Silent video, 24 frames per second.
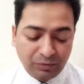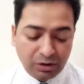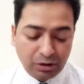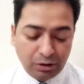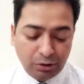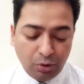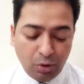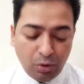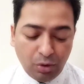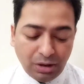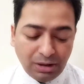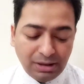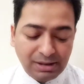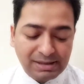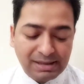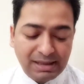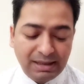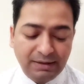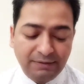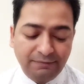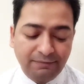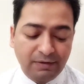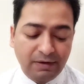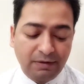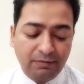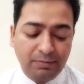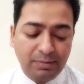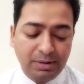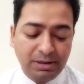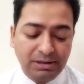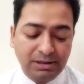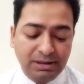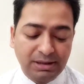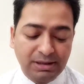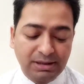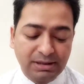Local
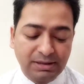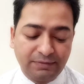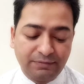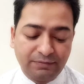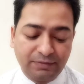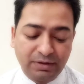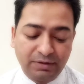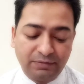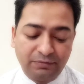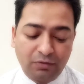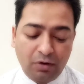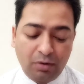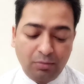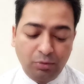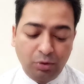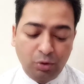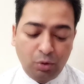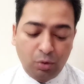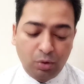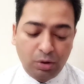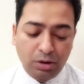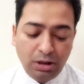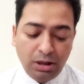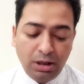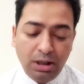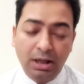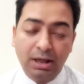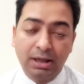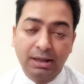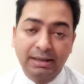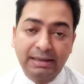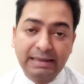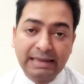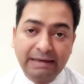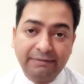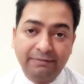self-government is different from local
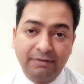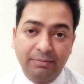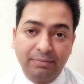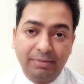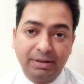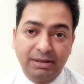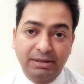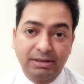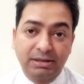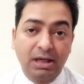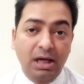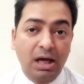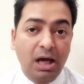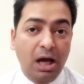government.